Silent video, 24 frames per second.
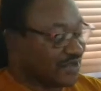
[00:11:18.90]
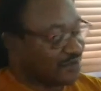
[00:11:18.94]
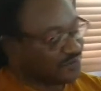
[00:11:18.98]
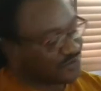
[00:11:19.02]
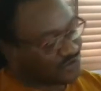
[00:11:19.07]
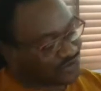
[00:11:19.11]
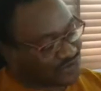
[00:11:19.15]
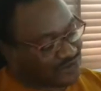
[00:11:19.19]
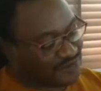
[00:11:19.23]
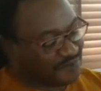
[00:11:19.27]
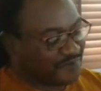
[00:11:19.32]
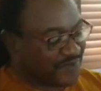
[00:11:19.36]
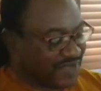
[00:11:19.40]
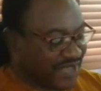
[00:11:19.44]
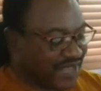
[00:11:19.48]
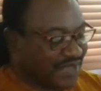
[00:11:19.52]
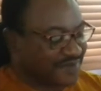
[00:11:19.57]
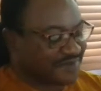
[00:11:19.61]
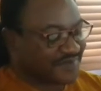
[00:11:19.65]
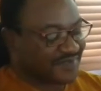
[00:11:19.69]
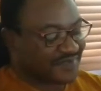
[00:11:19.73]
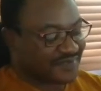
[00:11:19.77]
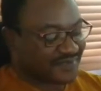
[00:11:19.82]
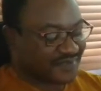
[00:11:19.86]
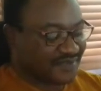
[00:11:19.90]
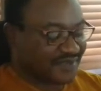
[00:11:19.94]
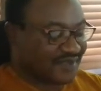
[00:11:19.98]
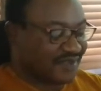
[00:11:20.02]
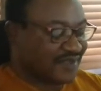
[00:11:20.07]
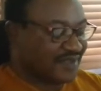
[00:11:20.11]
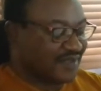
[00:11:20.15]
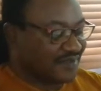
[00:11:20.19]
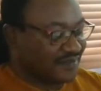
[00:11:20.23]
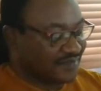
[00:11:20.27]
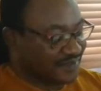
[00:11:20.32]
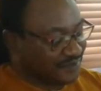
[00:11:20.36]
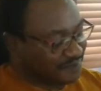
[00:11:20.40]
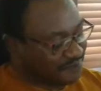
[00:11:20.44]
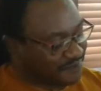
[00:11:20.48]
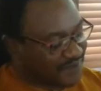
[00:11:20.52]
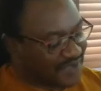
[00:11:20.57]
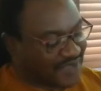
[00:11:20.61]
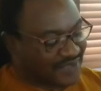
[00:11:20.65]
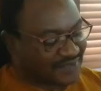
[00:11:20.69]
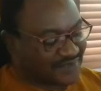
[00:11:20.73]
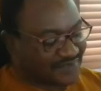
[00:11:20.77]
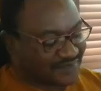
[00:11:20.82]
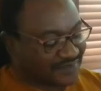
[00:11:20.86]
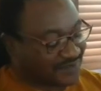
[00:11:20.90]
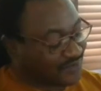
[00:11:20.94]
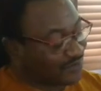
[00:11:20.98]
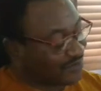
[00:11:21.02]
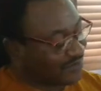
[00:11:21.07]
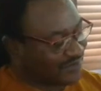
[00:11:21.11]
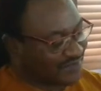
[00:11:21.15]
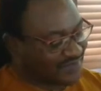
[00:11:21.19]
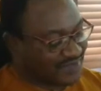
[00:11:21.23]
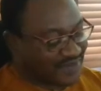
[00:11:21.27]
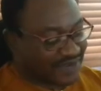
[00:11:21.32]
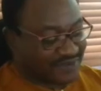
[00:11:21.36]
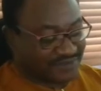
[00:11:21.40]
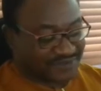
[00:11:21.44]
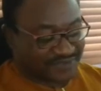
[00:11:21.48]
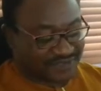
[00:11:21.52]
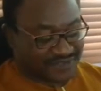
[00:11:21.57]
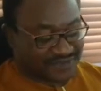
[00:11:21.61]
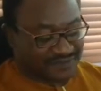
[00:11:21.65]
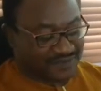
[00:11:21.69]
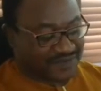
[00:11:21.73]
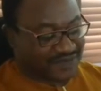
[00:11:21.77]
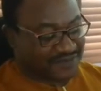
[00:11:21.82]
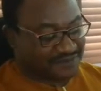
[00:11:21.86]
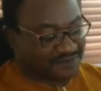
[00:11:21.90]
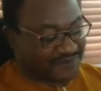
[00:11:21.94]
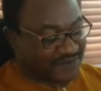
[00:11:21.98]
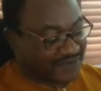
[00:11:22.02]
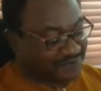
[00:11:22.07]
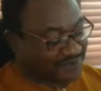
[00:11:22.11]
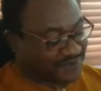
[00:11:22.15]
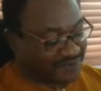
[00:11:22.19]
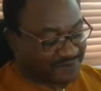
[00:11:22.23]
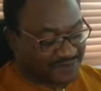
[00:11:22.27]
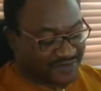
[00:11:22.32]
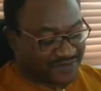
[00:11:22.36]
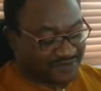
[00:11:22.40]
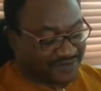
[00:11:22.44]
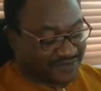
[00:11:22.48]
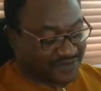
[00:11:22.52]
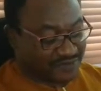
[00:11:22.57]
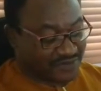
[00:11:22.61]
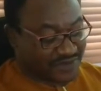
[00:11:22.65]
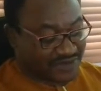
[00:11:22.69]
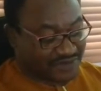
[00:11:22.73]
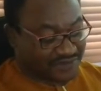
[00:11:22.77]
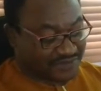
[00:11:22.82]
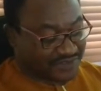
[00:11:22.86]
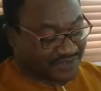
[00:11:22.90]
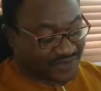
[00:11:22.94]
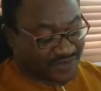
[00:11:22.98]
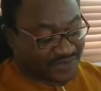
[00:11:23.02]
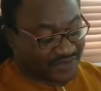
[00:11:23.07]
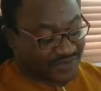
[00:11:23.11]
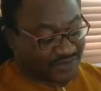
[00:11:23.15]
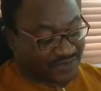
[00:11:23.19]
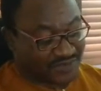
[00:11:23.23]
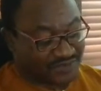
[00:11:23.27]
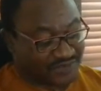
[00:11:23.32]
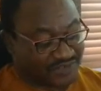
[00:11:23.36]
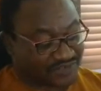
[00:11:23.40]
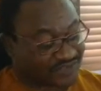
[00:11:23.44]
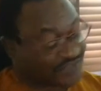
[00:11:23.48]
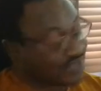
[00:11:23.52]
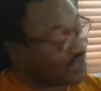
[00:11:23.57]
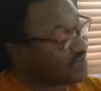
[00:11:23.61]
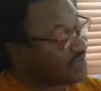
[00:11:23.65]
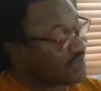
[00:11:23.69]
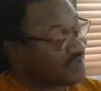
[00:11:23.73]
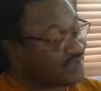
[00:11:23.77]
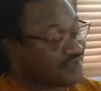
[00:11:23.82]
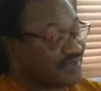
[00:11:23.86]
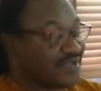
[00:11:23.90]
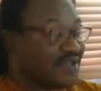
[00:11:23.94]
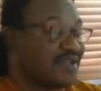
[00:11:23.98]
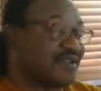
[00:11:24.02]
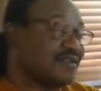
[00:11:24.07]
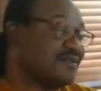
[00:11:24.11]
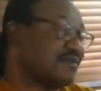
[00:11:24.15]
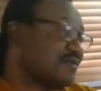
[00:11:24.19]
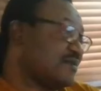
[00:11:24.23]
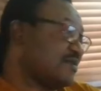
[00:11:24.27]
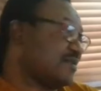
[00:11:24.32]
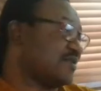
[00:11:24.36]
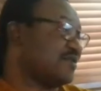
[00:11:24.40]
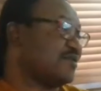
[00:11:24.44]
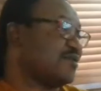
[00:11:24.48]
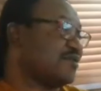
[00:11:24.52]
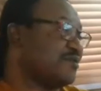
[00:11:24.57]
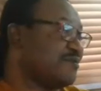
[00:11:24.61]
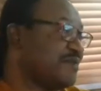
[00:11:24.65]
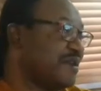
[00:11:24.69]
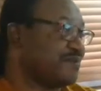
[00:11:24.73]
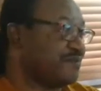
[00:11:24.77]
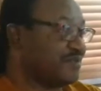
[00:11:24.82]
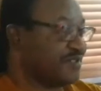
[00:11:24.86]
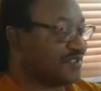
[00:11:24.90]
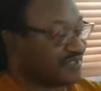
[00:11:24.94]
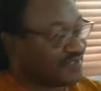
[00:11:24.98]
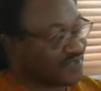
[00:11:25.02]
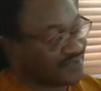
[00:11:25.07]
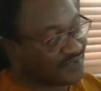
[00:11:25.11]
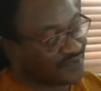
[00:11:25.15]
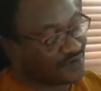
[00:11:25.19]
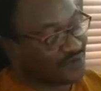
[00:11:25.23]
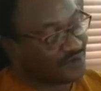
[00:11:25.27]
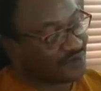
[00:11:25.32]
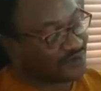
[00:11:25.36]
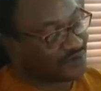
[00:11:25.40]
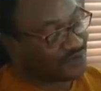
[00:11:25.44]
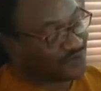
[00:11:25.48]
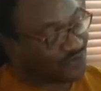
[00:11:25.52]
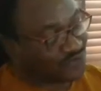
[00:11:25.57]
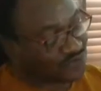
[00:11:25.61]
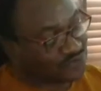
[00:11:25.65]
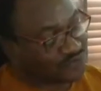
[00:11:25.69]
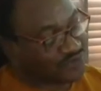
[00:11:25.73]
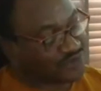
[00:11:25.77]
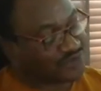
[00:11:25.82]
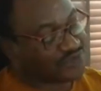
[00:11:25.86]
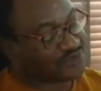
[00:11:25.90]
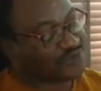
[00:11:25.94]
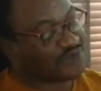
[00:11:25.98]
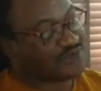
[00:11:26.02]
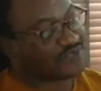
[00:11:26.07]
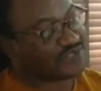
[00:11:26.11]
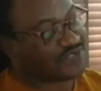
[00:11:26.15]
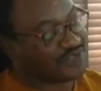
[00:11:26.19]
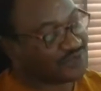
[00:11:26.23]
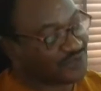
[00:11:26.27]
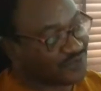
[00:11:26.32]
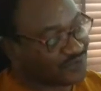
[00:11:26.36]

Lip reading: So I'm sure perhaps the past, the only thing I would say about the past, maybe there were resource constraints, and so my predecessor couldn't do what he wanted.